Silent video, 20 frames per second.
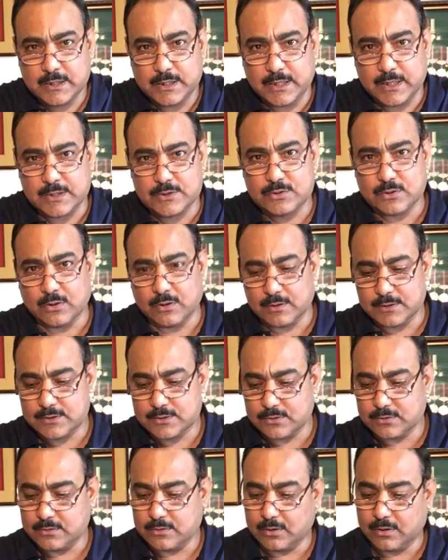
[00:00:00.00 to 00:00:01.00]
is
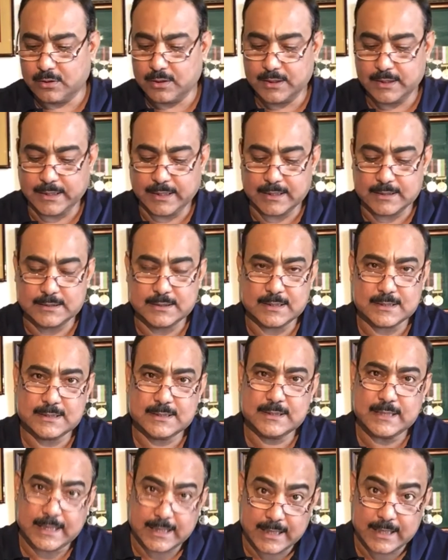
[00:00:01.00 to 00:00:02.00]
also called as the
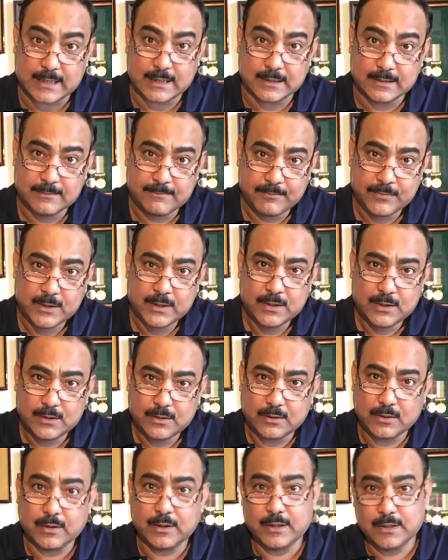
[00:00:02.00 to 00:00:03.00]
second
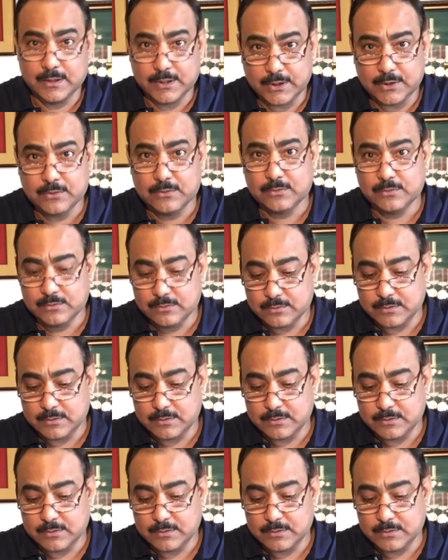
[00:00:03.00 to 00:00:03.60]
or new